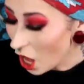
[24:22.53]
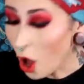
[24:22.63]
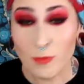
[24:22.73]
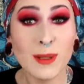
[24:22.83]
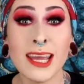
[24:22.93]

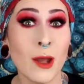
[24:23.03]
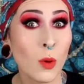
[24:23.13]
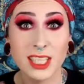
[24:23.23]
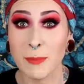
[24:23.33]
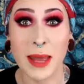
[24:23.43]
Hopefully it
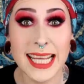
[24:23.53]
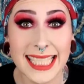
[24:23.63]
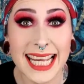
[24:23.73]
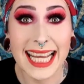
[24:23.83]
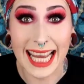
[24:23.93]
works
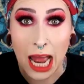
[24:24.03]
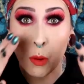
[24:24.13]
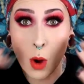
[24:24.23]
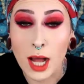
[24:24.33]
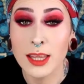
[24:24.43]
amazing and
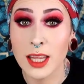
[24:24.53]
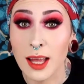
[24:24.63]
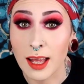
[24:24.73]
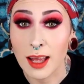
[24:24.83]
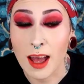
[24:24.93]
I want
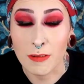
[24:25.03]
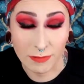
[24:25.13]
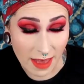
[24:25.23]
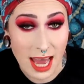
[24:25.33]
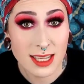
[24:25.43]
the
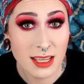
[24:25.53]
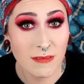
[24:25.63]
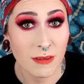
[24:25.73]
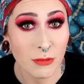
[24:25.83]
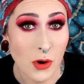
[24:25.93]
effects
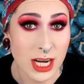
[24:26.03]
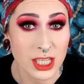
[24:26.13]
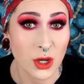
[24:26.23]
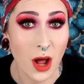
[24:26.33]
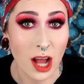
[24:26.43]
of the
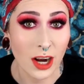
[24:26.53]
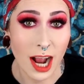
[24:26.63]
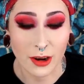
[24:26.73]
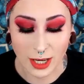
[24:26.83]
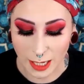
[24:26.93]
$42
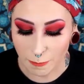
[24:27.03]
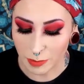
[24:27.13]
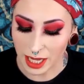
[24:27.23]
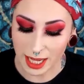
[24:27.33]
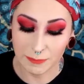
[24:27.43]
eye cream,
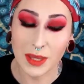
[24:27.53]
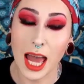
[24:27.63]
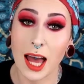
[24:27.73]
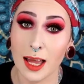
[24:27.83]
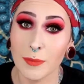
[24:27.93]
but
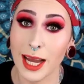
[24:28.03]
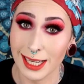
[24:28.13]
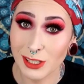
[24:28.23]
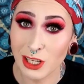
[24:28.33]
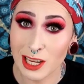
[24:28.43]
I'm
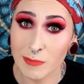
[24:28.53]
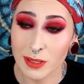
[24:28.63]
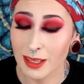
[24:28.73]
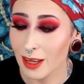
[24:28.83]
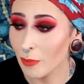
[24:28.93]
kind of cheap.
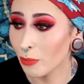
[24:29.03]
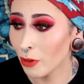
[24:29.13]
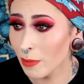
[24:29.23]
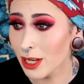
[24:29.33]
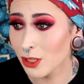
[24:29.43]
The
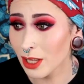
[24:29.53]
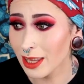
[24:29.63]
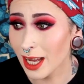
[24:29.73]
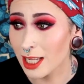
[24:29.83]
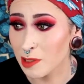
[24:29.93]
pretty much only
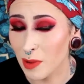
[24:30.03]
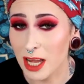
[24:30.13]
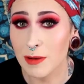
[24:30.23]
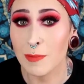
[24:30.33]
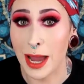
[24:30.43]
thing I
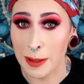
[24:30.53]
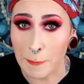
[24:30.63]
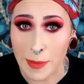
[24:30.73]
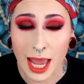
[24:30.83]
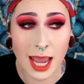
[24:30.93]
spend my
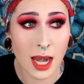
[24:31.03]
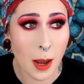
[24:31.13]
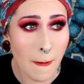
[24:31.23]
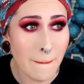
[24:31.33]
main